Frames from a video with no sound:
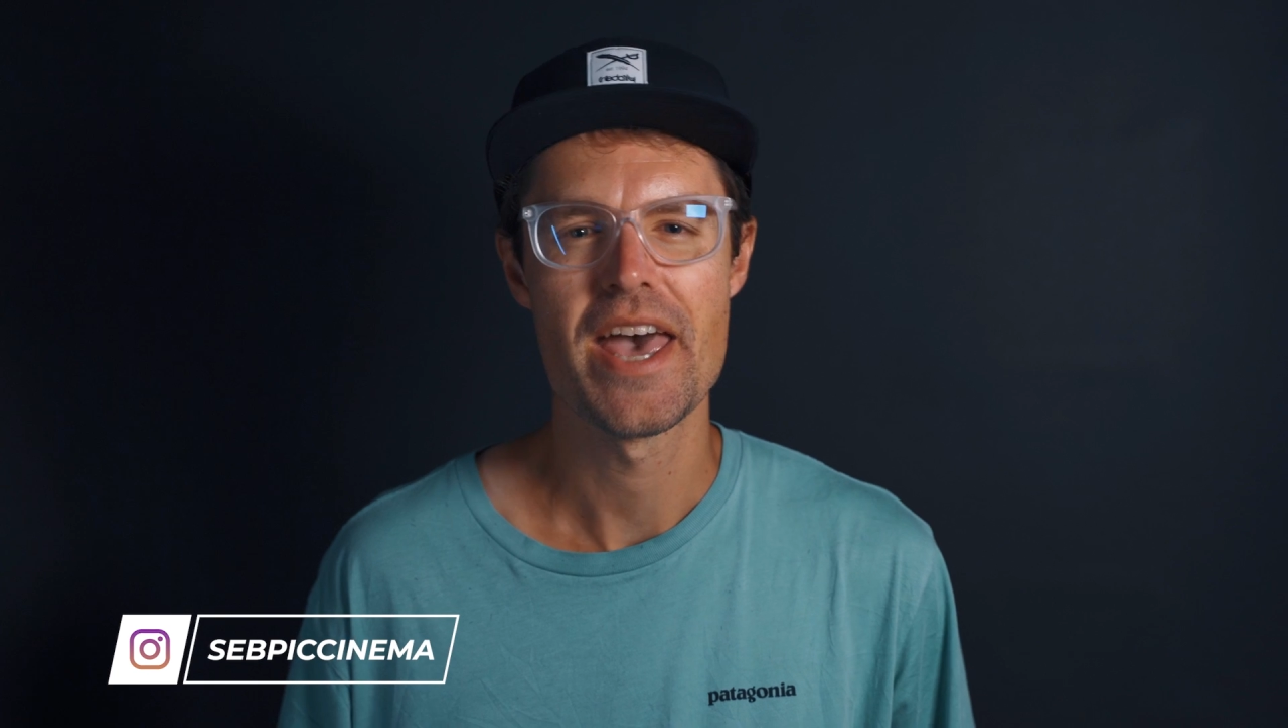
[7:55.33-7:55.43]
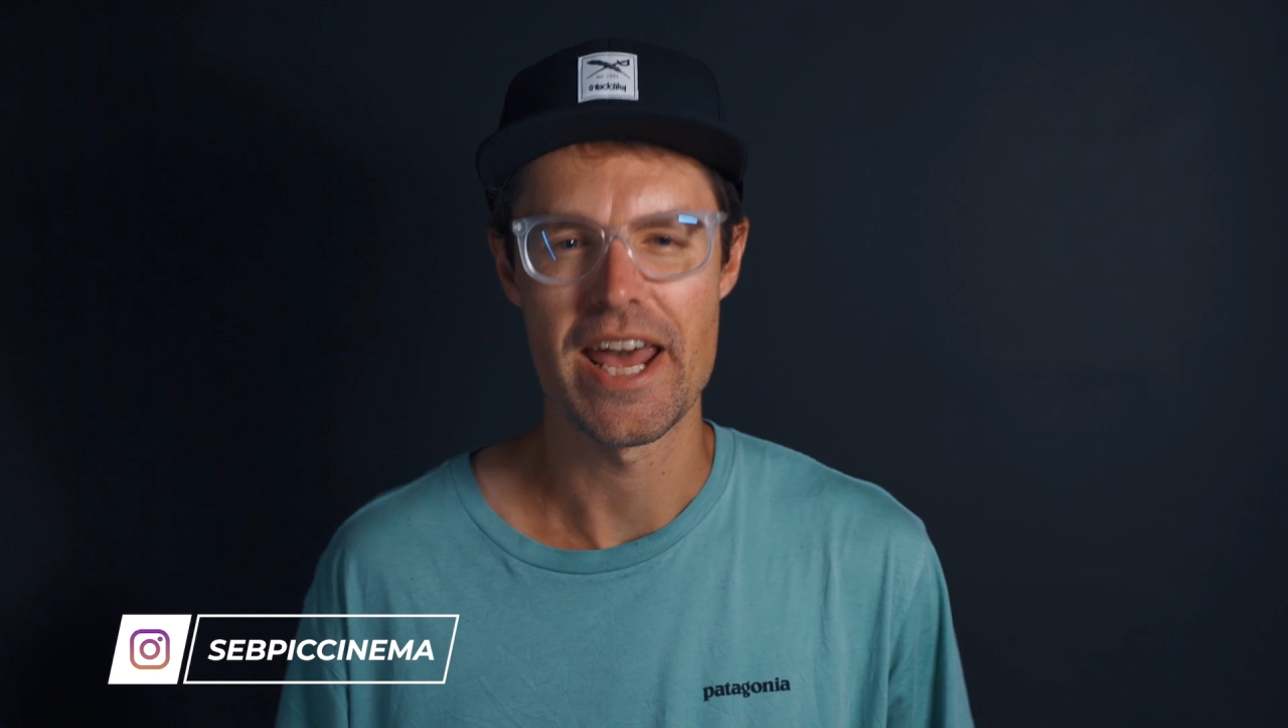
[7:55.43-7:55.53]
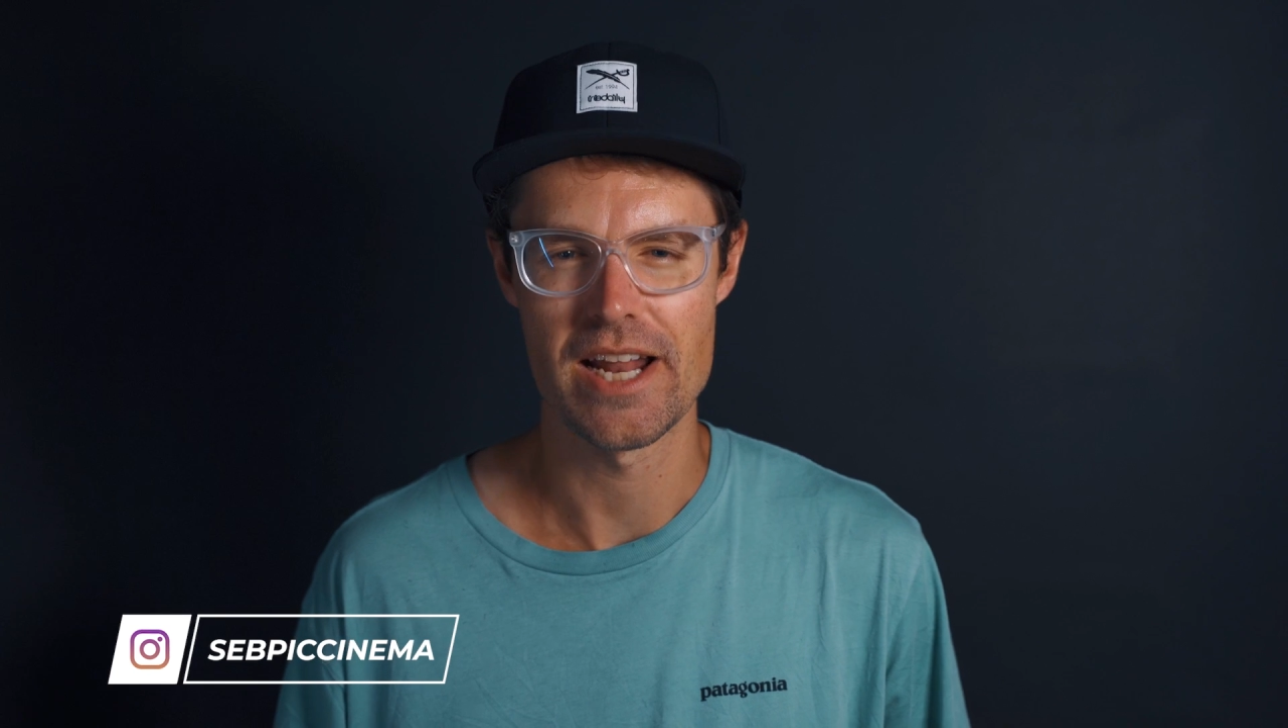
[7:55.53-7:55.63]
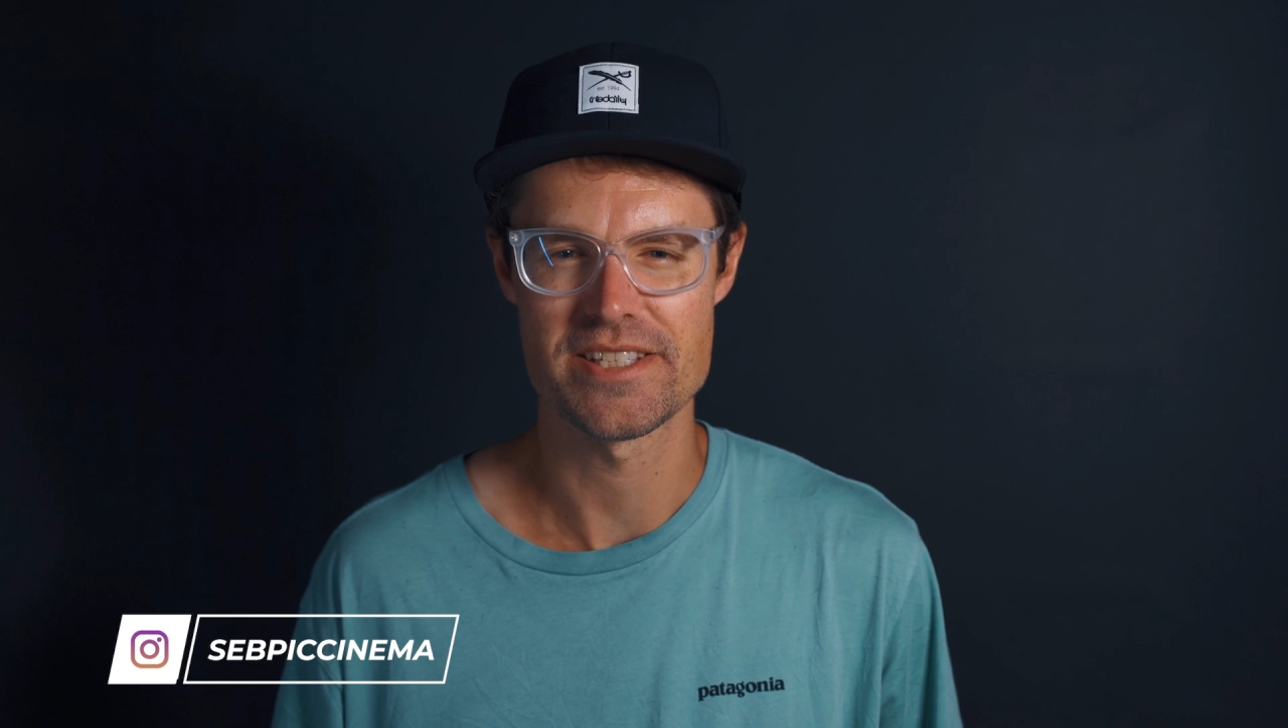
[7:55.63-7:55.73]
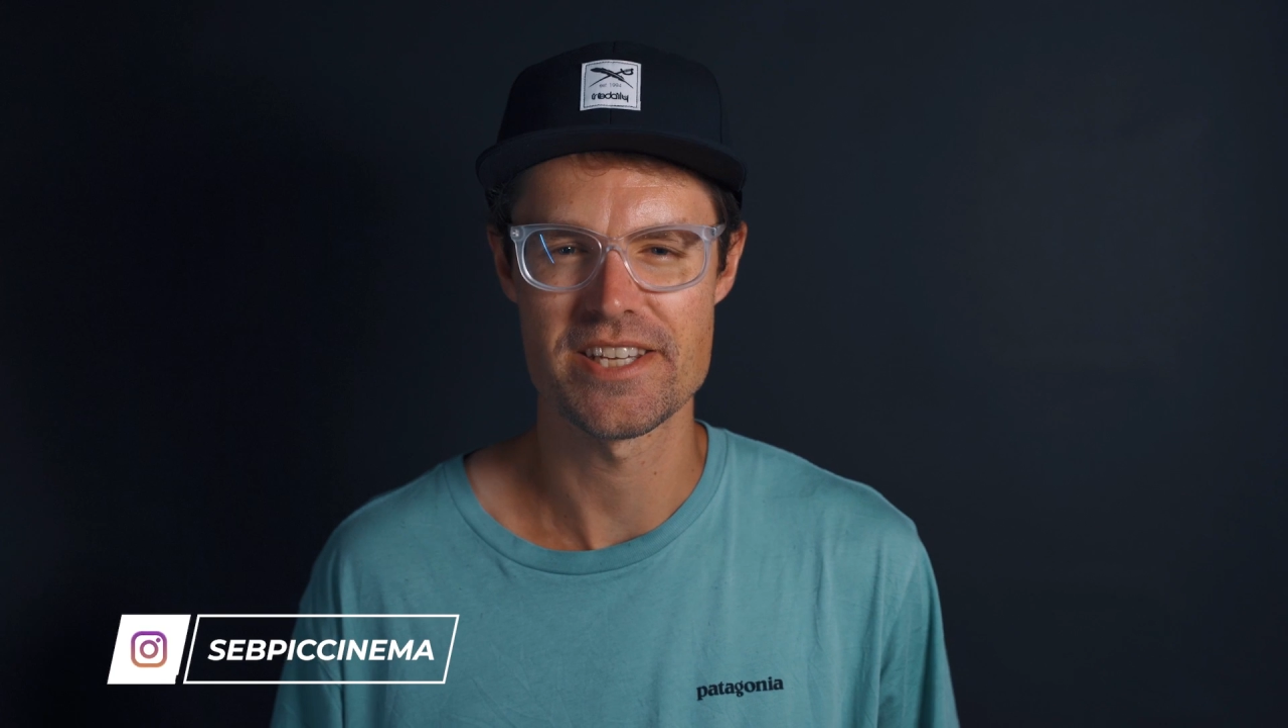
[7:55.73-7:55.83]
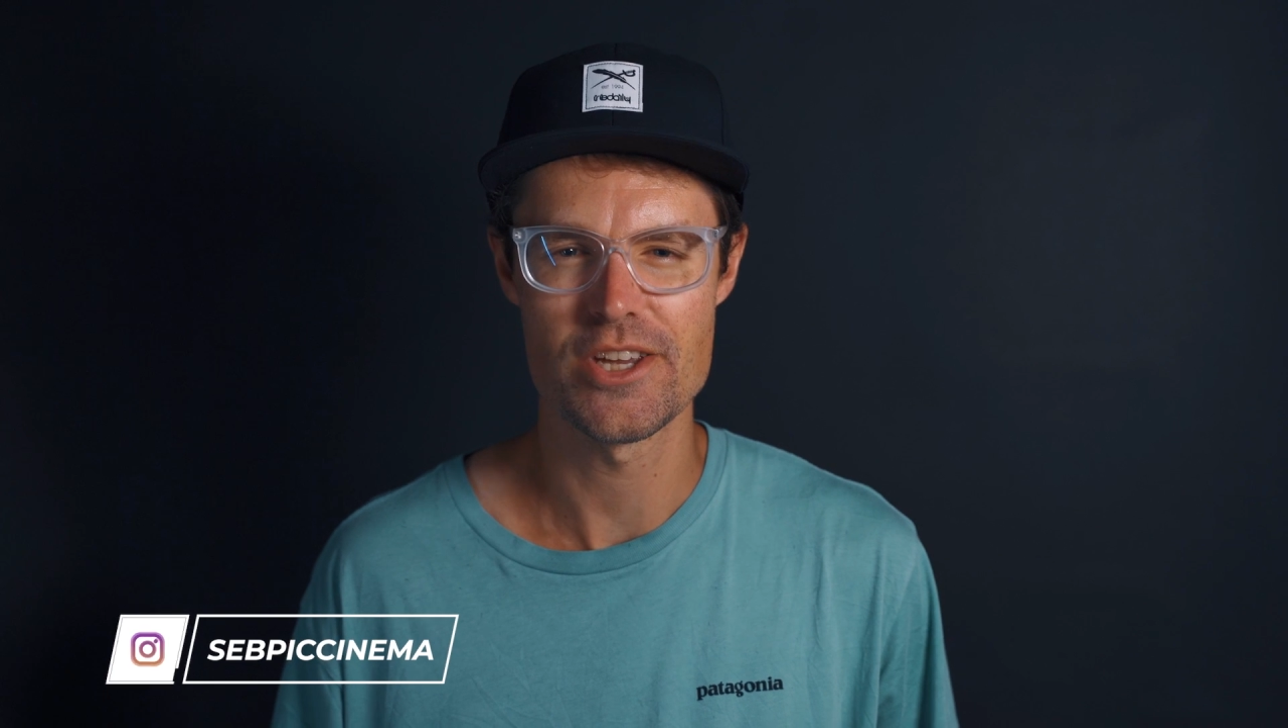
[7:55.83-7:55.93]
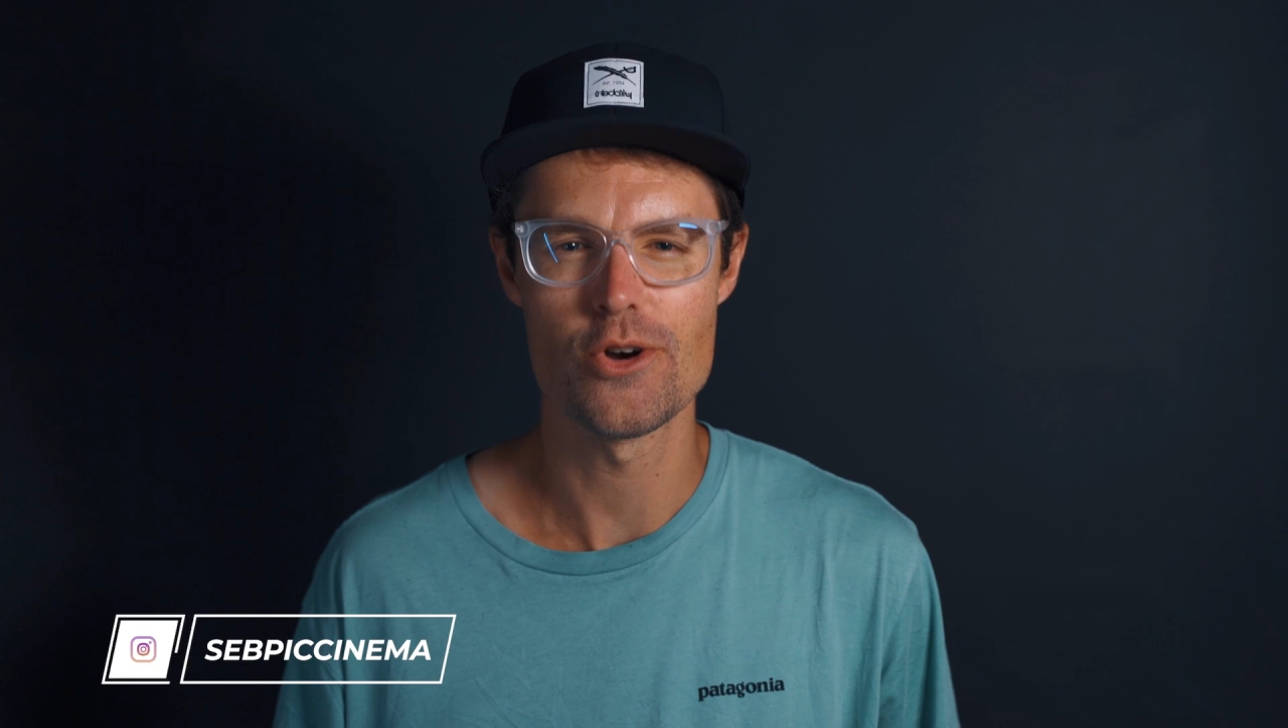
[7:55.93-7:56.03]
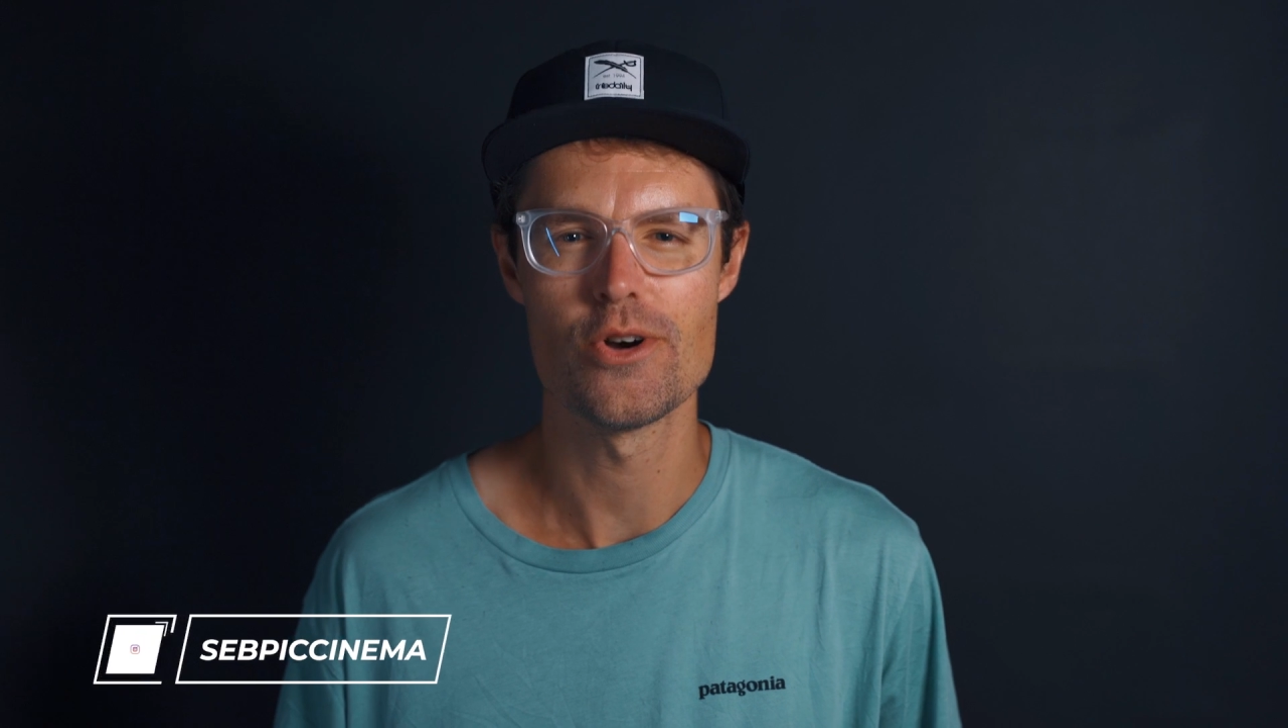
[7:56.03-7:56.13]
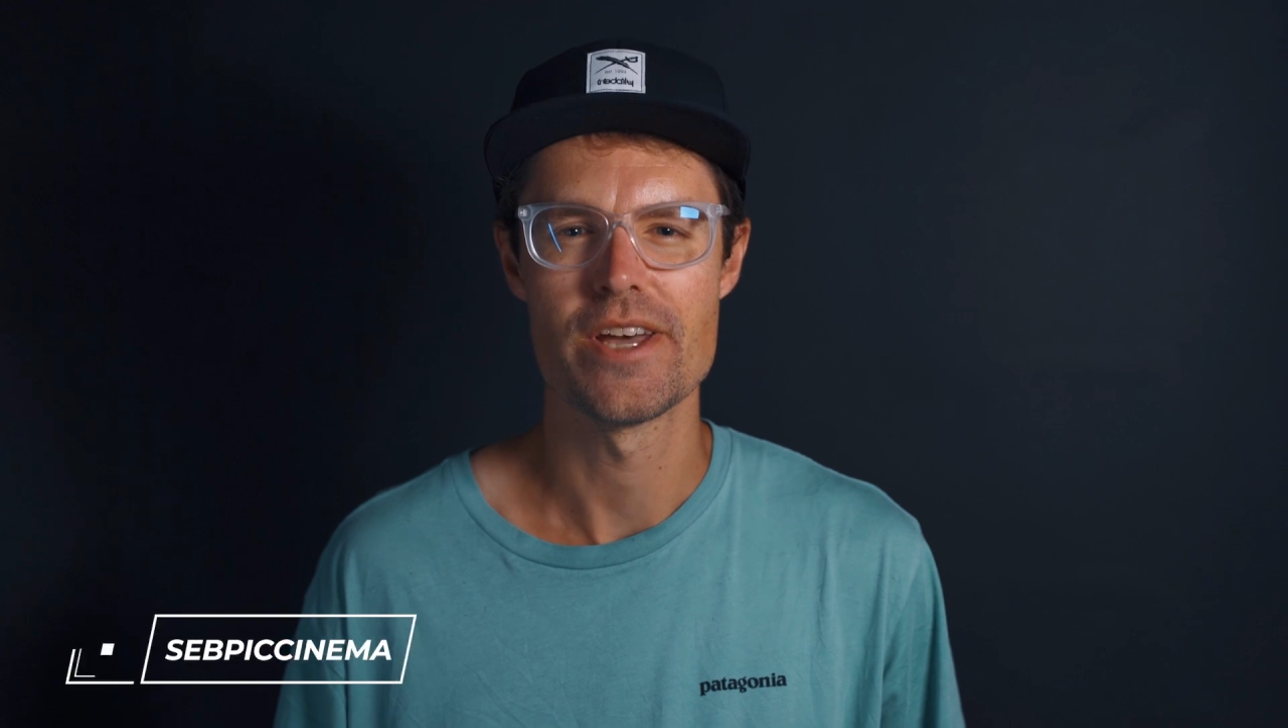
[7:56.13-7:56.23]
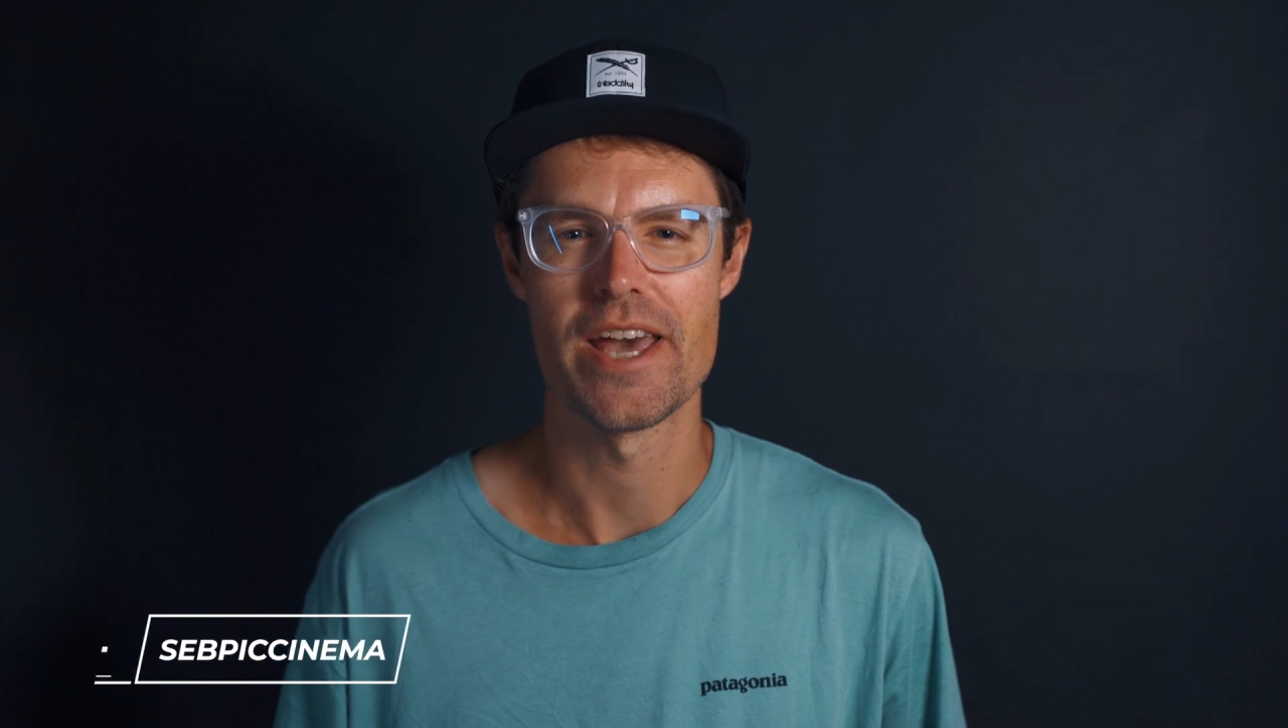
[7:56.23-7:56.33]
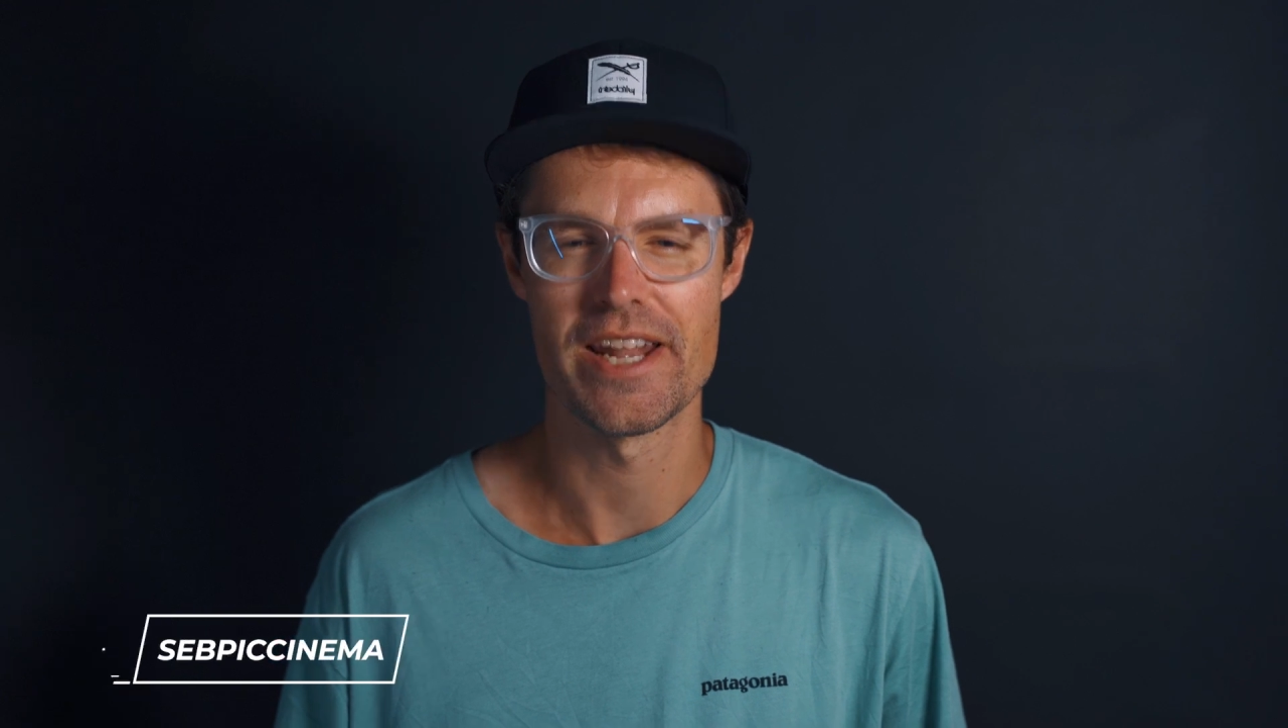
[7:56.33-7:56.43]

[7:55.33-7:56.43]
and I'll see you